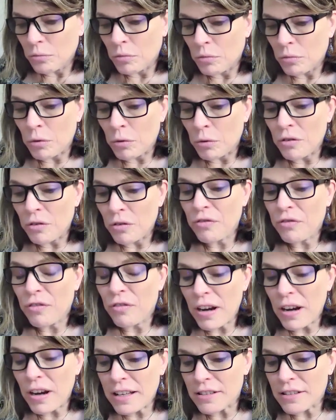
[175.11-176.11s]
where we're
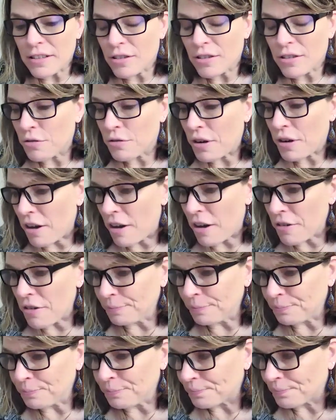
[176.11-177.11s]
afraid to slow
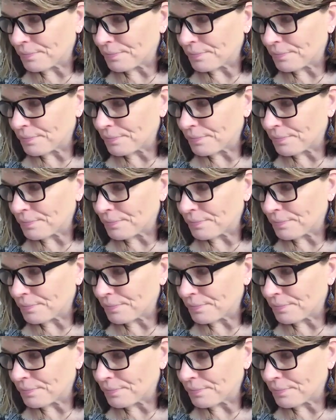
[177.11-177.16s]
down